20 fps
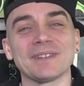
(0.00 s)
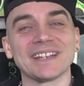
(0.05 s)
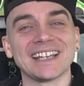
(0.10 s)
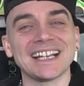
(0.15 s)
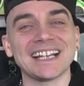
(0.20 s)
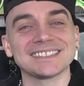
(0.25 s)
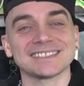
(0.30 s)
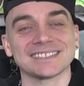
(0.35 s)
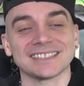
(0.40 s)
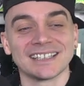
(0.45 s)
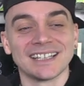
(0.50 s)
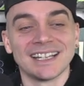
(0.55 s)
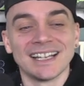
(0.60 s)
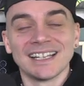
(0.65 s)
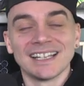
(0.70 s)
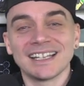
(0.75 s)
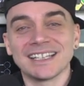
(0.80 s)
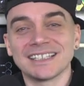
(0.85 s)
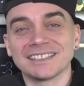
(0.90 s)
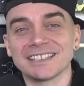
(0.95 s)
We've been gassing.
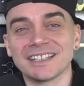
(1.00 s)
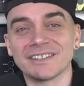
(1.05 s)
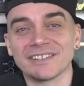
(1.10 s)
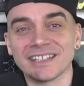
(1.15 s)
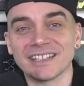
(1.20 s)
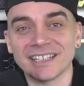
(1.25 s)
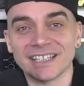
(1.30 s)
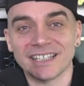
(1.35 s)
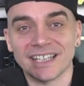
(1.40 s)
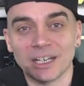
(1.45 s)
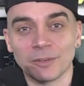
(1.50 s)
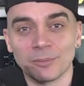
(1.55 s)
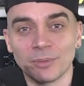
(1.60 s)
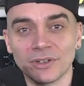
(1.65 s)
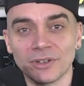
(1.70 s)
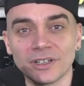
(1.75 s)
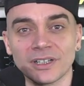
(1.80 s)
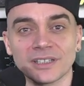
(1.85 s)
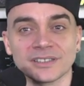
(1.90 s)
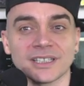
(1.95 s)
Ladies and gentlemen, Killa
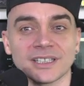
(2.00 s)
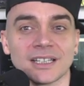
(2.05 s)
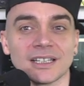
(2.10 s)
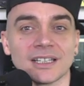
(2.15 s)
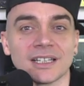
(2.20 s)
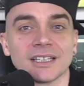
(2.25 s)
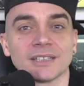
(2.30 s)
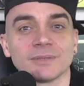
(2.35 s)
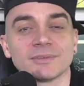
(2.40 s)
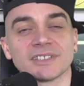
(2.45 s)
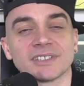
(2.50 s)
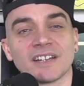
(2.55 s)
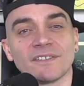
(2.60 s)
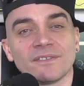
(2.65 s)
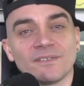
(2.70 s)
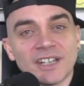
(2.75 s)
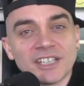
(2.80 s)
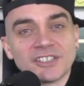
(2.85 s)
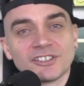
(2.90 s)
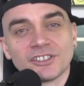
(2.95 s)
Kela podcast. Out like was
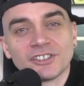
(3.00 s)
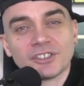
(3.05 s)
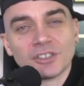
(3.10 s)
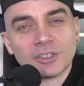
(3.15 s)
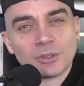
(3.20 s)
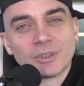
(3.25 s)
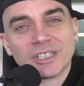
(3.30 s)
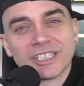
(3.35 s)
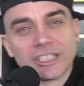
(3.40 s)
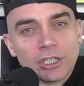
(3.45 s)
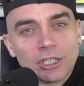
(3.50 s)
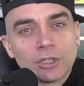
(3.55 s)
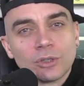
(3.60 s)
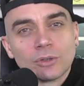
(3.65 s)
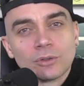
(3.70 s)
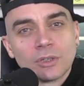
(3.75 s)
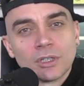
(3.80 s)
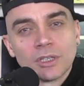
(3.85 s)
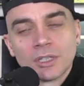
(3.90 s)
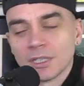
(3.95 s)
of fashion. You know what it
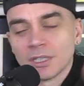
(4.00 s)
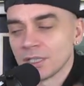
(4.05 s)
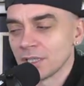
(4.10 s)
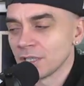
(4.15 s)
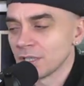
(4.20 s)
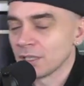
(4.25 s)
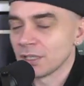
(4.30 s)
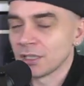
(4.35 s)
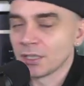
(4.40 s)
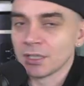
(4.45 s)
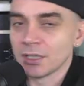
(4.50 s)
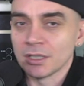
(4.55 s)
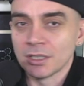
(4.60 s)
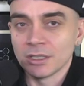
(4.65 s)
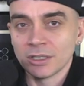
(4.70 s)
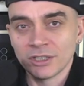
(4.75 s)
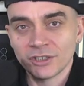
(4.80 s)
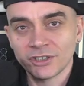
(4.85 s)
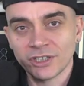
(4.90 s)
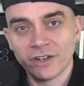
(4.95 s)
do.
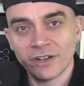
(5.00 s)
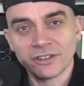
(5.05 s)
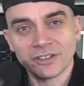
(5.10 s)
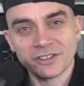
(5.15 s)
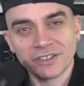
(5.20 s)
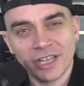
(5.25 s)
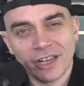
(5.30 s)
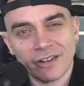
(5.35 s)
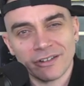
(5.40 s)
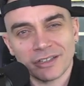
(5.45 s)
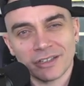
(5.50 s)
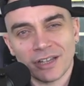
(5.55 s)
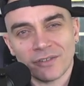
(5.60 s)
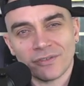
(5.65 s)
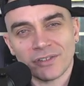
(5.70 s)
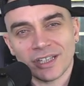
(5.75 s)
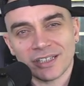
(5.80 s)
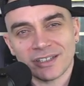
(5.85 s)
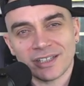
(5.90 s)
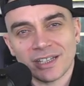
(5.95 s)
Sharing is caring.
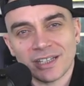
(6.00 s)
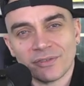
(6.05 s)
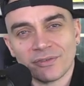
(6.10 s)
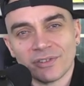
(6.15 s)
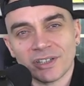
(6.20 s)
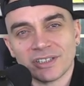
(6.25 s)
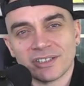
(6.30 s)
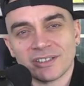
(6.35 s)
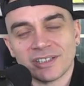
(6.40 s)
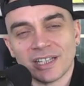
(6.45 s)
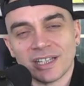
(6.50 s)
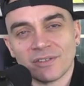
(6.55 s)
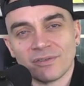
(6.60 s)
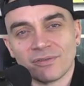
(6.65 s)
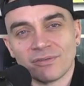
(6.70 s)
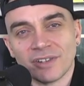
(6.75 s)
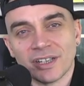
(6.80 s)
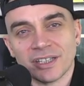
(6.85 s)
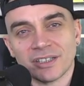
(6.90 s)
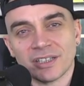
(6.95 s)
Don't forget to tell a friend to tell a
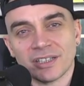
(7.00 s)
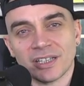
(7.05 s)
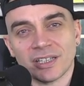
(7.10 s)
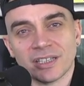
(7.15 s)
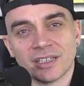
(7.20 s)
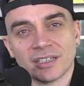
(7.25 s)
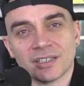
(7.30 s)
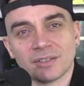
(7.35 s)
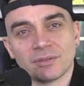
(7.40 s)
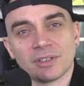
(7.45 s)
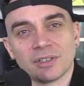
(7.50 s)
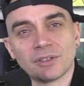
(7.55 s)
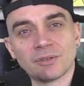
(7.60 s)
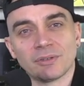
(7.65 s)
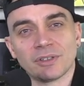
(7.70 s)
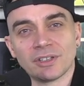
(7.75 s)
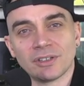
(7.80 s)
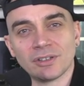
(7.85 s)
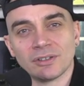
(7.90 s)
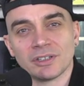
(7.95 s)
friend.
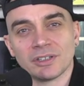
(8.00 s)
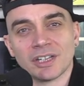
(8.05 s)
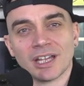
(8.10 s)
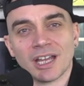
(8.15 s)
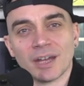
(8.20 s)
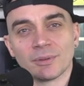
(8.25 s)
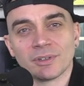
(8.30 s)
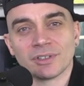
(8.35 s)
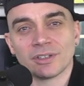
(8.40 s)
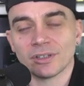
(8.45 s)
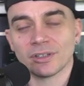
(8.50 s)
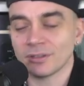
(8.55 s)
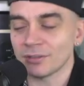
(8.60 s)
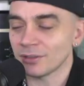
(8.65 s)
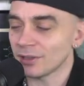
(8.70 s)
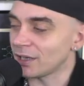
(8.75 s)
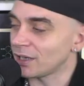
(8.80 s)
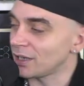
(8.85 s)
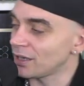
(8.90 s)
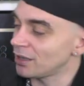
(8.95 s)
2022, you know how we
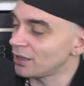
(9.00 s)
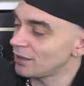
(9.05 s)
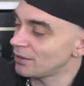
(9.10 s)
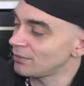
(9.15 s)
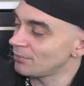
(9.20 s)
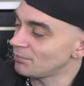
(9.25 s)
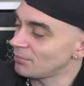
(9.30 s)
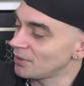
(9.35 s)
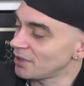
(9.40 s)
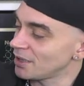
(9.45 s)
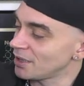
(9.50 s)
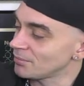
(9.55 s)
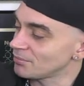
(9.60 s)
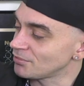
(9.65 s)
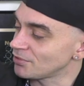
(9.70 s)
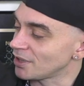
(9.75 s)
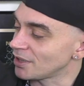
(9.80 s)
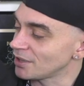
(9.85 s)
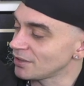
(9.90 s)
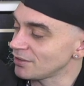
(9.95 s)
do. Uh, big
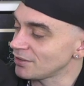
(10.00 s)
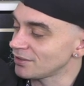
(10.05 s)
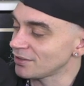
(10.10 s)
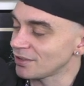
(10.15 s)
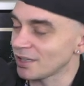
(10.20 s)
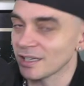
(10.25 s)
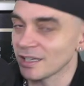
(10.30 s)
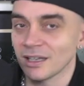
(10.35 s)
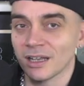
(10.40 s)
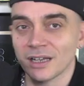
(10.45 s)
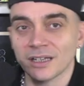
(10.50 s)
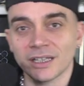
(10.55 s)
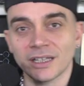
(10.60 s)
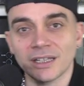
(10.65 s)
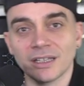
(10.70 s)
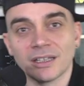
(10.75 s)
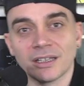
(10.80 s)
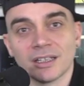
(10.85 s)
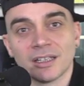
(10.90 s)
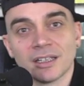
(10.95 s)
up, Chane. Stay
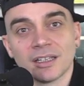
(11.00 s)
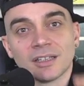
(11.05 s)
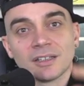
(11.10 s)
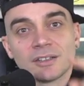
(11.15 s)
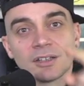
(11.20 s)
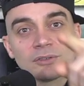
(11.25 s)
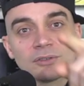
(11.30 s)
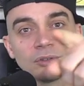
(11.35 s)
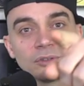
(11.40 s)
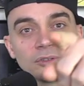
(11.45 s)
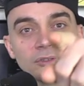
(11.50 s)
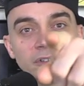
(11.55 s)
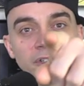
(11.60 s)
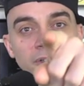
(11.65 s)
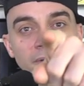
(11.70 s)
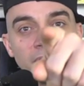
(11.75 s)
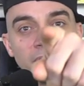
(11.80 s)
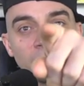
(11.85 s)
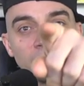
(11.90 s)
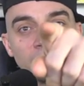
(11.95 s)
lucky. Don't talk to
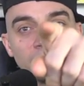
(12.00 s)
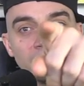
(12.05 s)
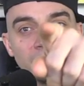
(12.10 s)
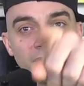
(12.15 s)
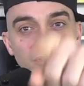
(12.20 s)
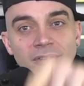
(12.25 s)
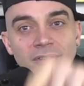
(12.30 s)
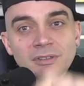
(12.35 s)
anyone I wouldn't.